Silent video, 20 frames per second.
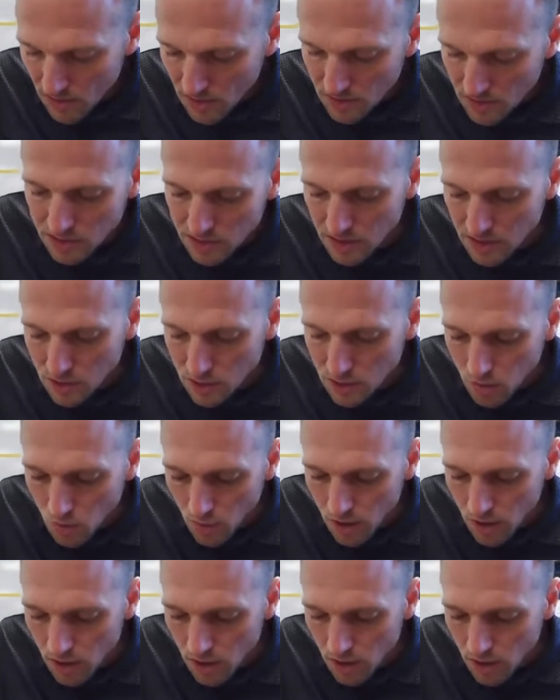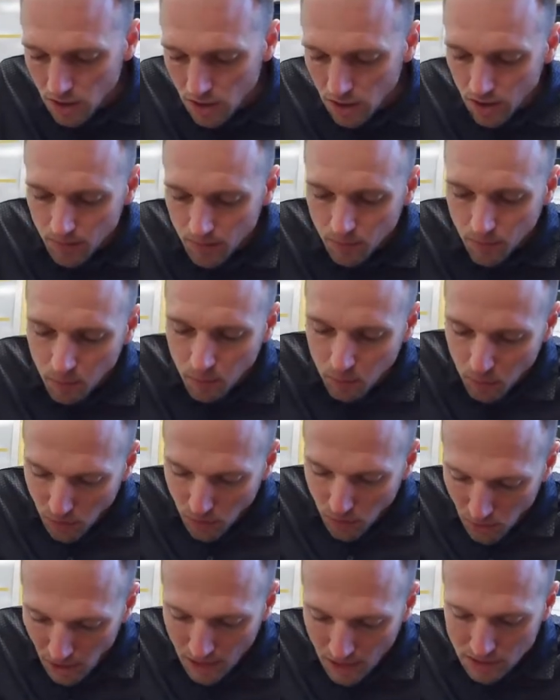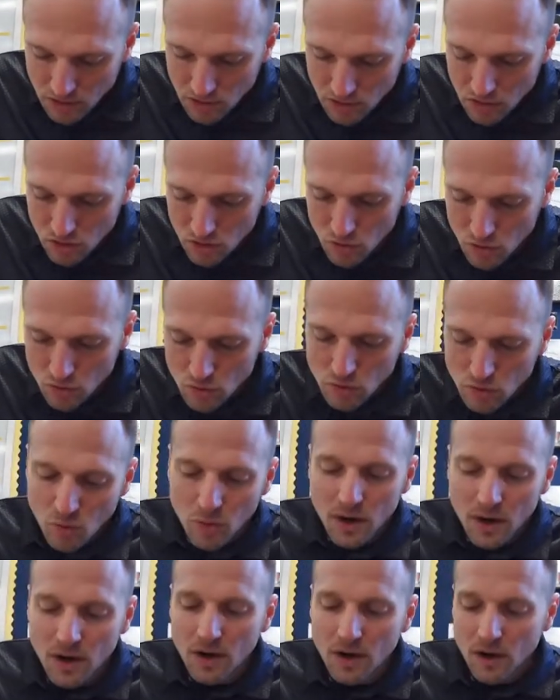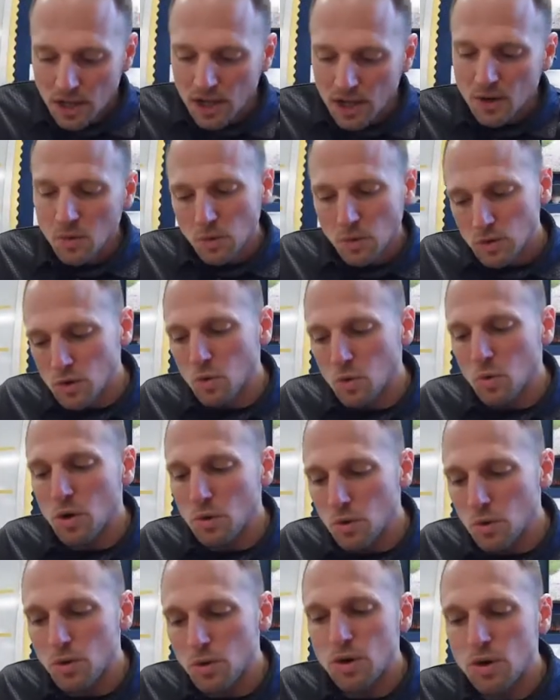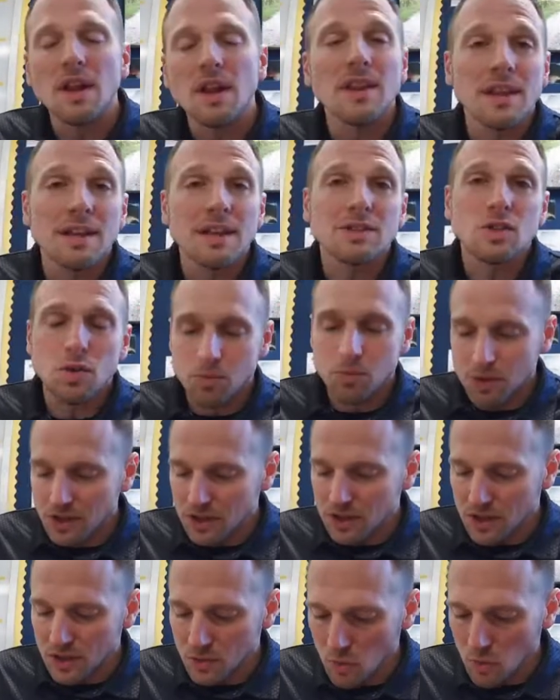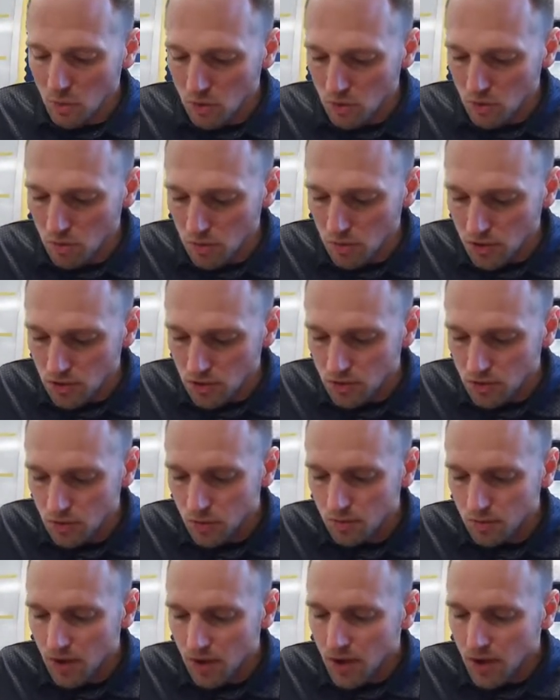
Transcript: 6 squared plus 2 squared equals square rooted, and that's going to be 6.32.